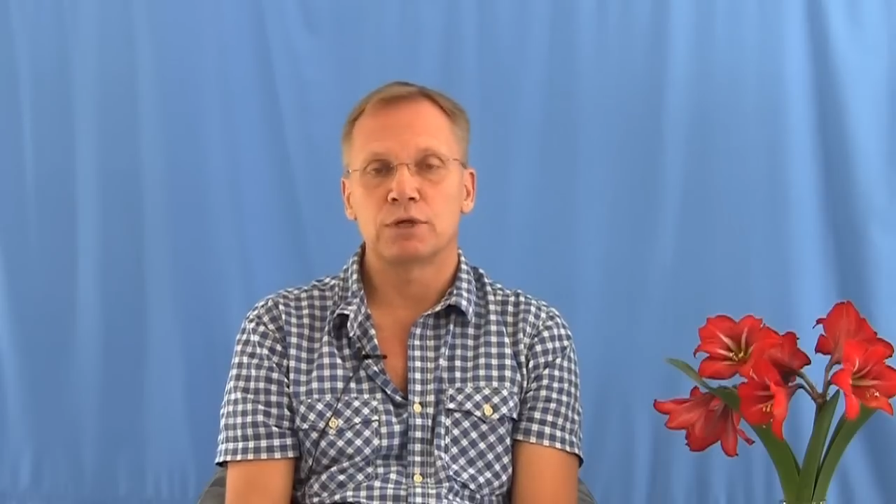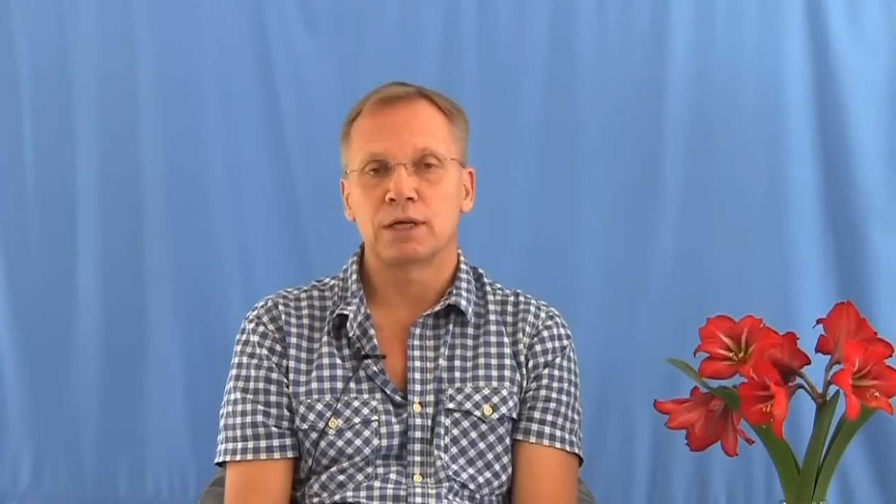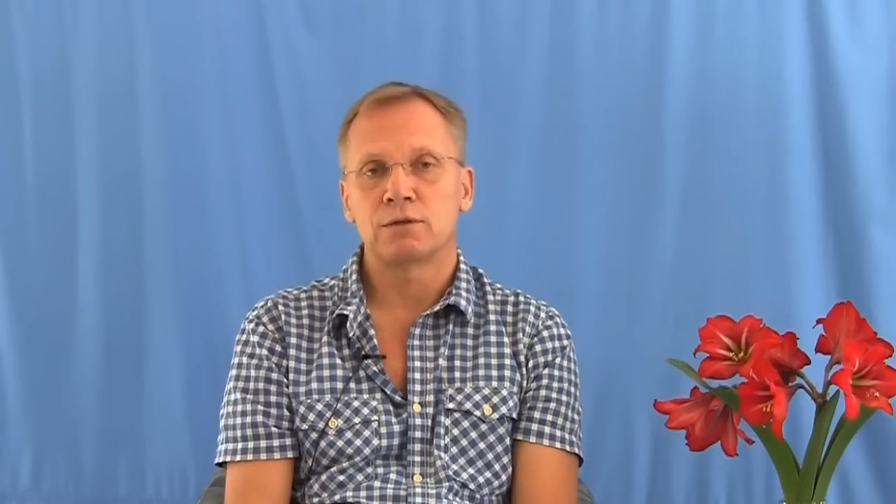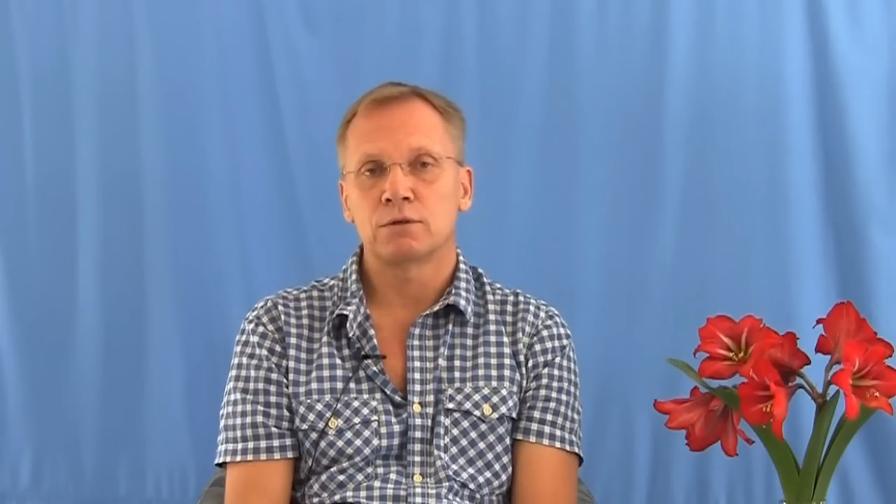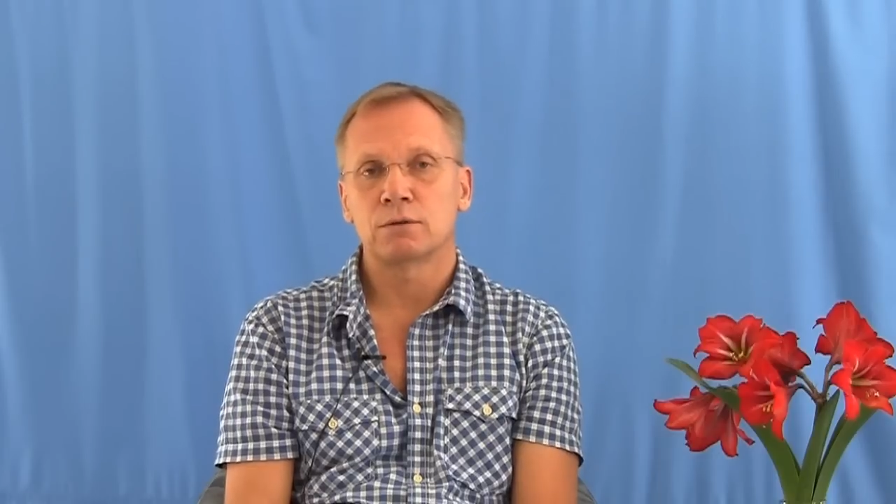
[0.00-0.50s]

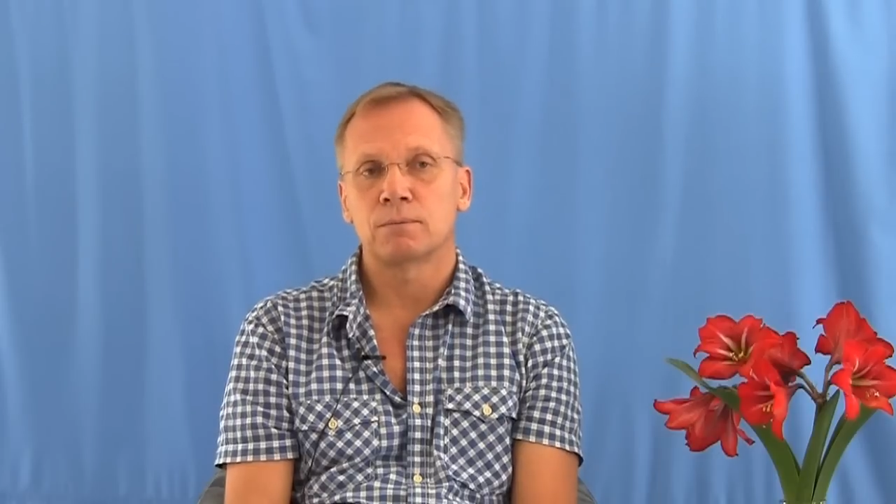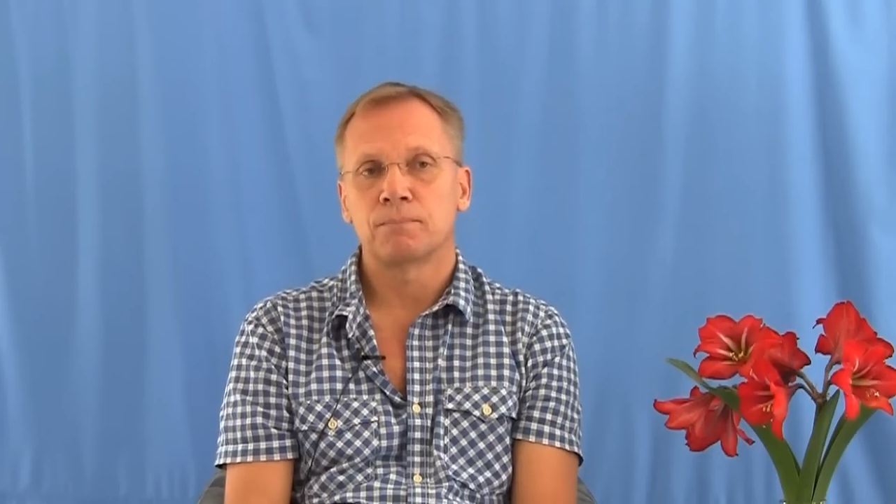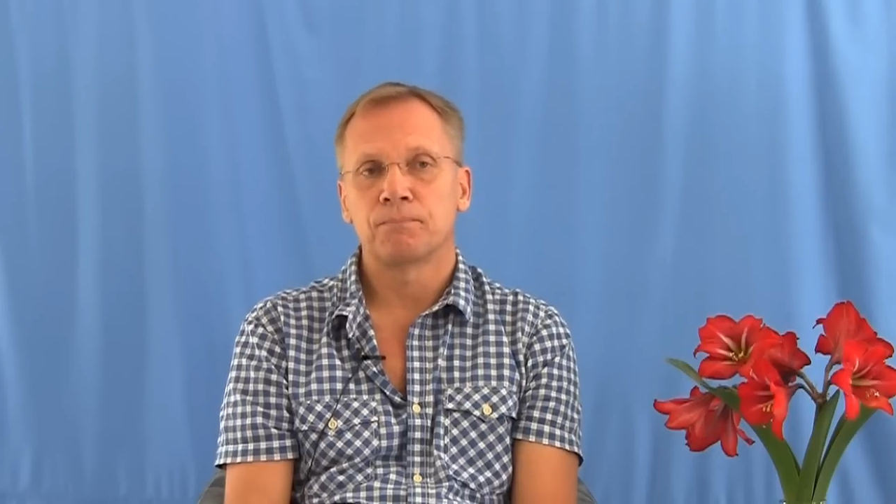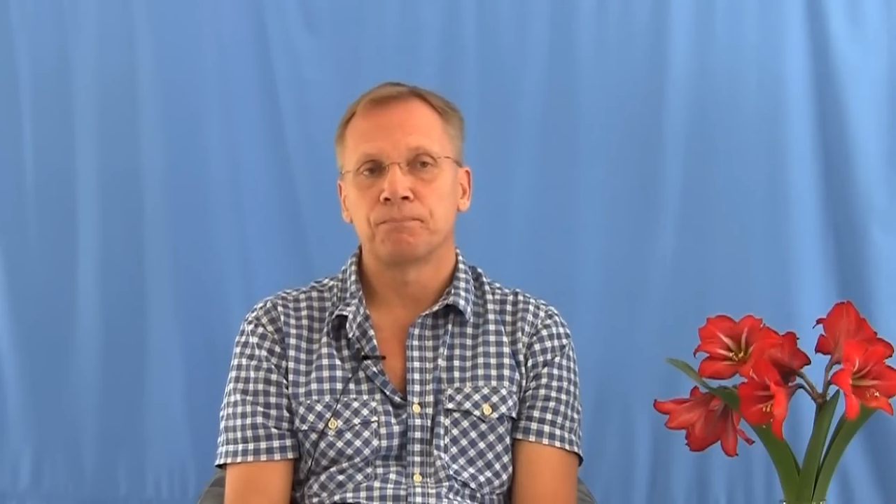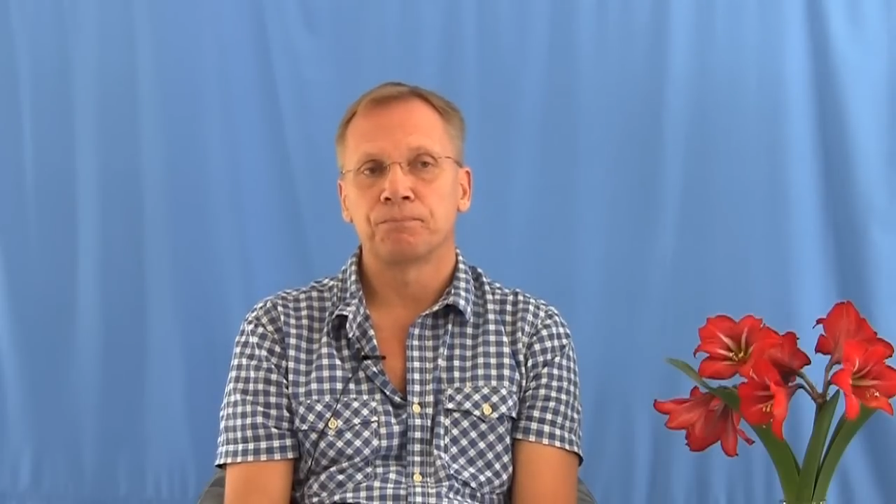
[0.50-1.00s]
that?
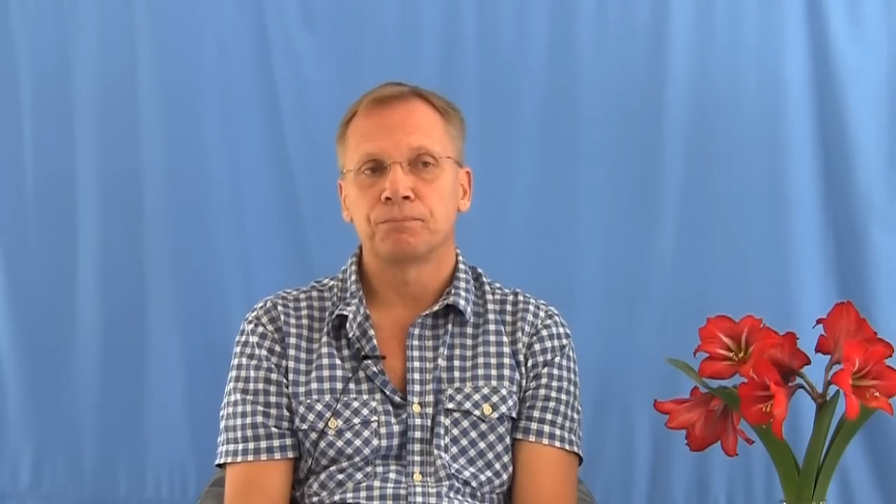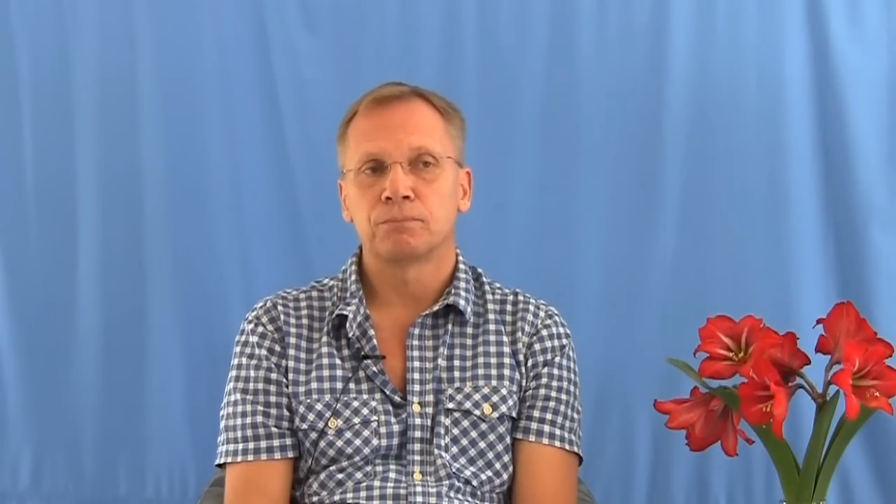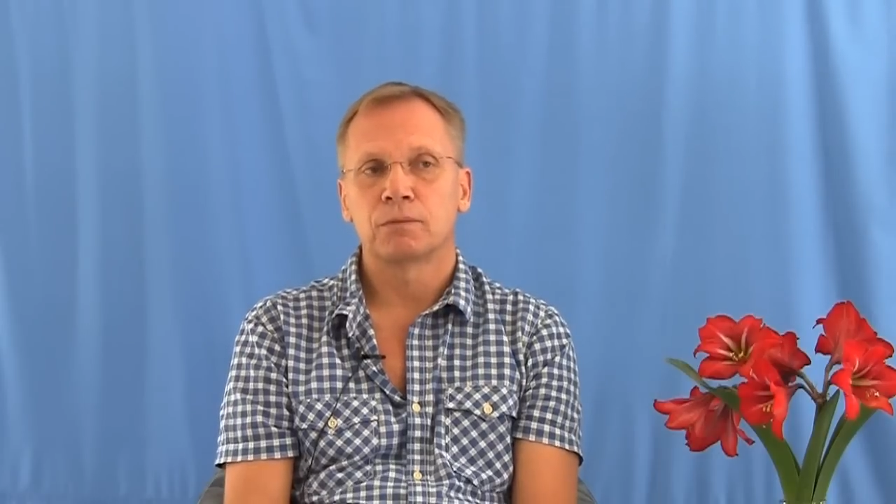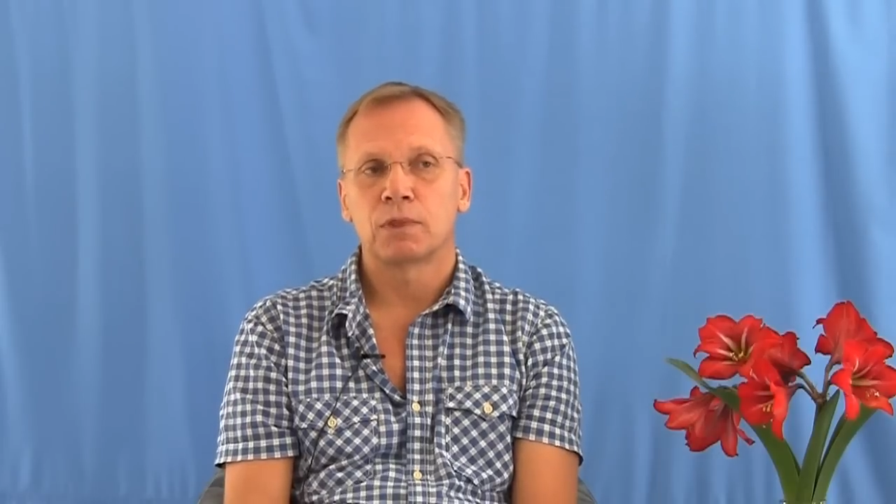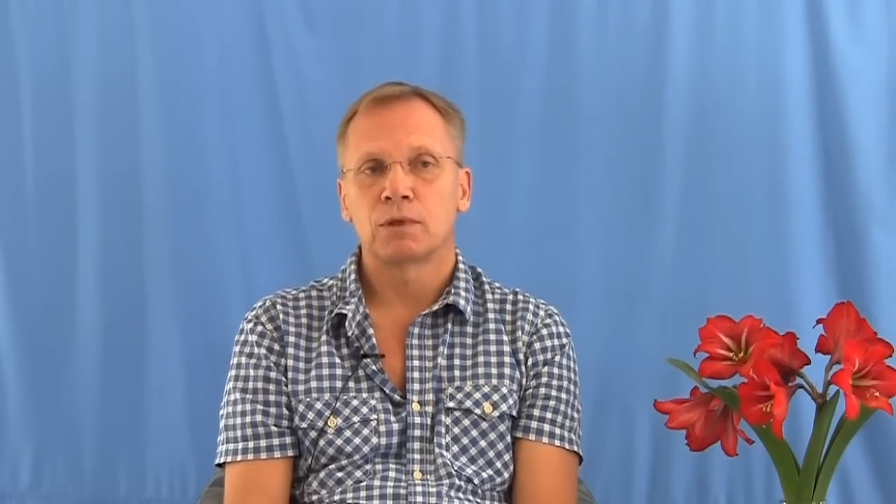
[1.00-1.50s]

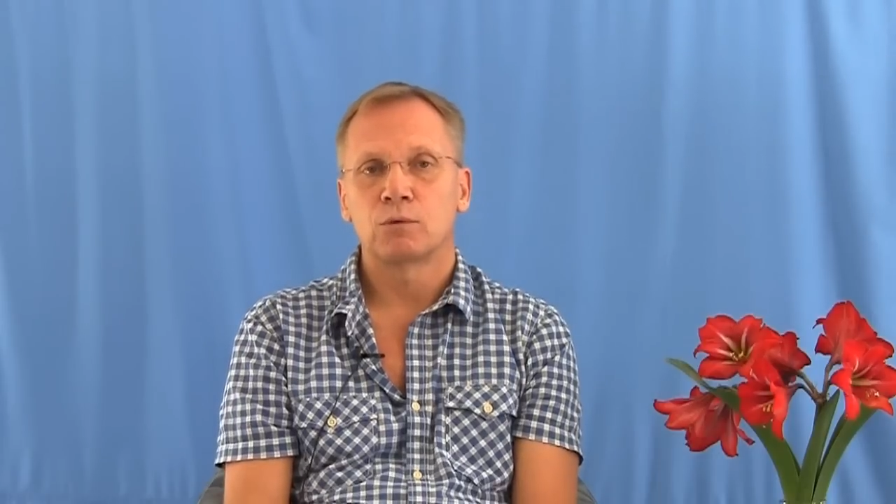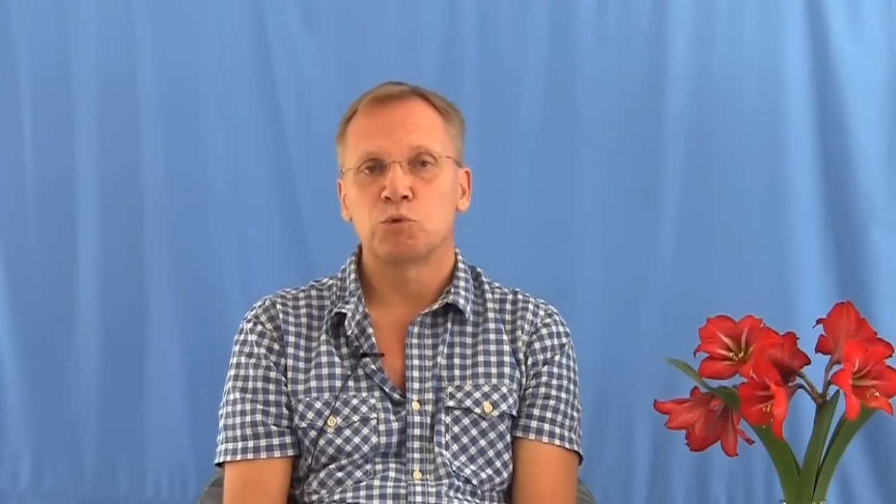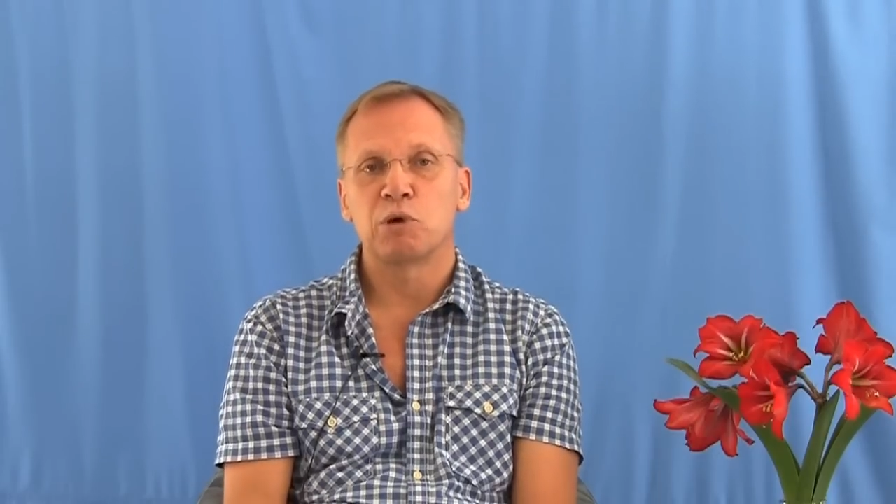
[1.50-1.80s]
We